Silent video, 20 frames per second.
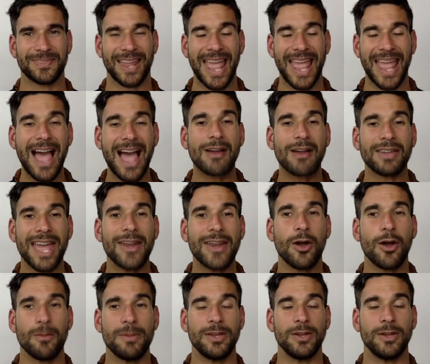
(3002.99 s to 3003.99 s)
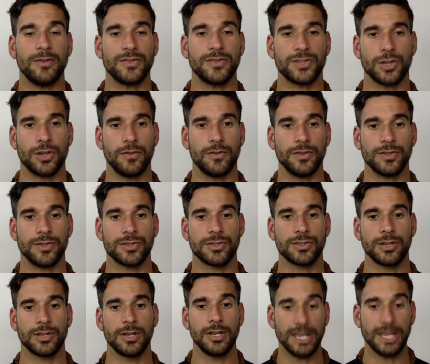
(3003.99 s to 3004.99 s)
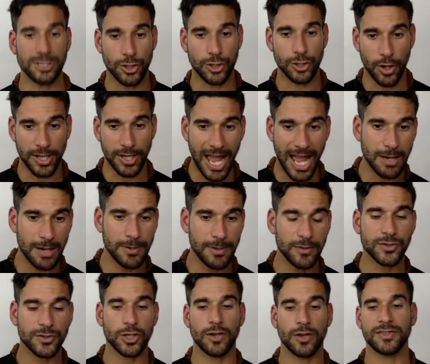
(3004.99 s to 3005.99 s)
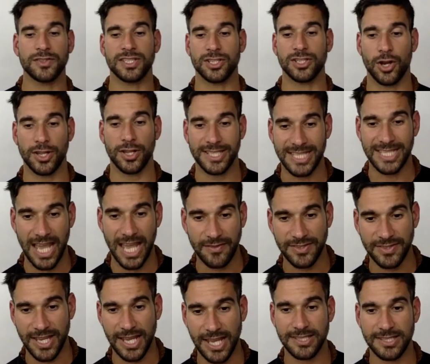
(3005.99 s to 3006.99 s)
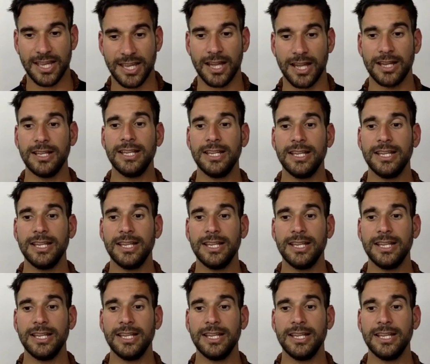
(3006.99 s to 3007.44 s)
How can I be of service? Is it okay to be of service? Is it safe to enter?